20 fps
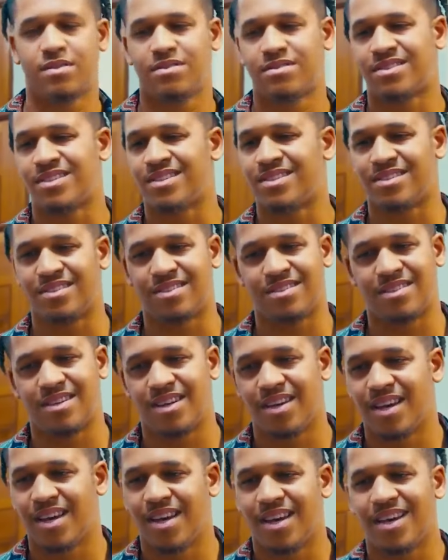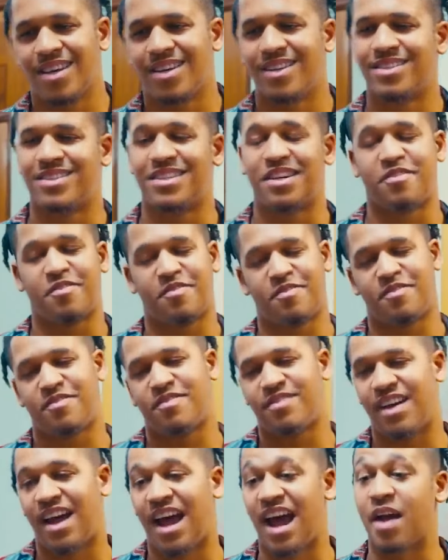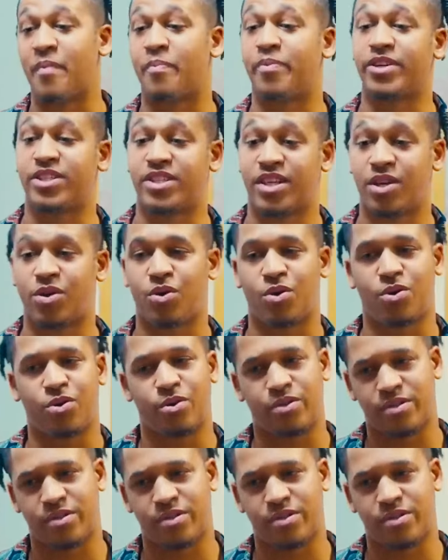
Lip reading: See, Jeff, I appreciate your